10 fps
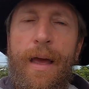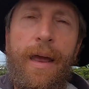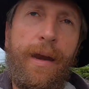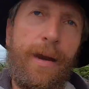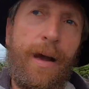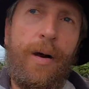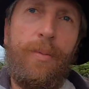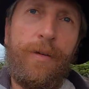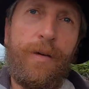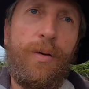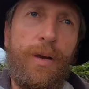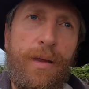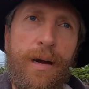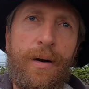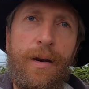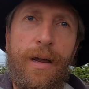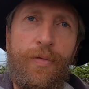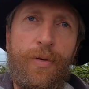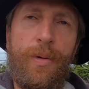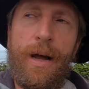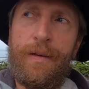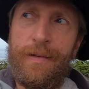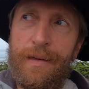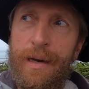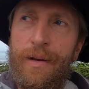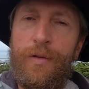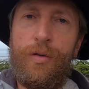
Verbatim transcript: And then Nahum is going there like from God's send